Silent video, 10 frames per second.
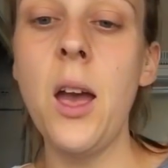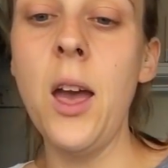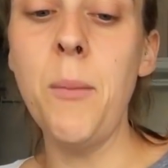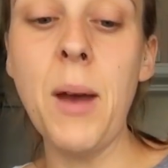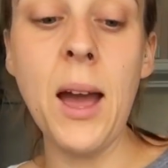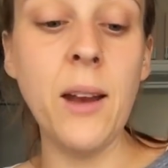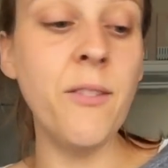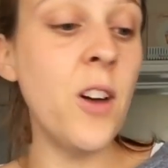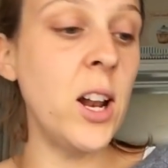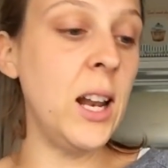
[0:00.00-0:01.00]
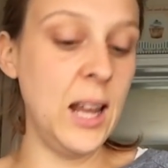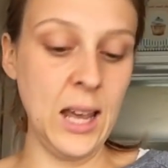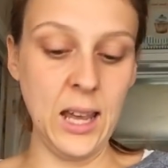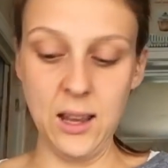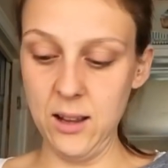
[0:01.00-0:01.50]
And
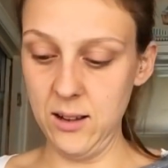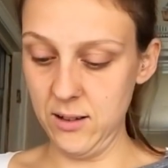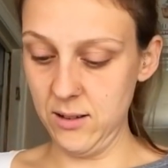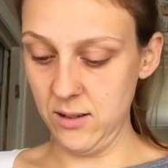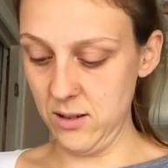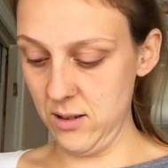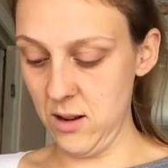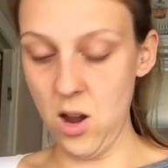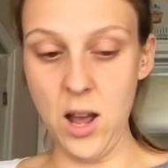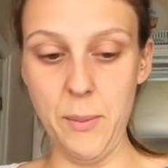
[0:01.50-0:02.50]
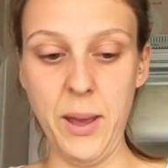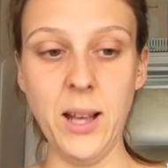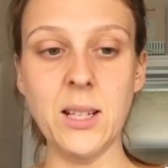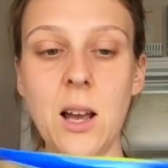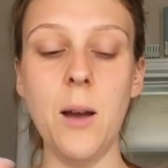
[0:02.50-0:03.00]
finally, I
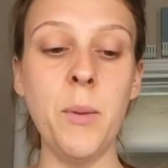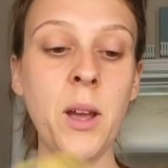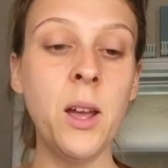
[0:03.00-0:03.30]
picked up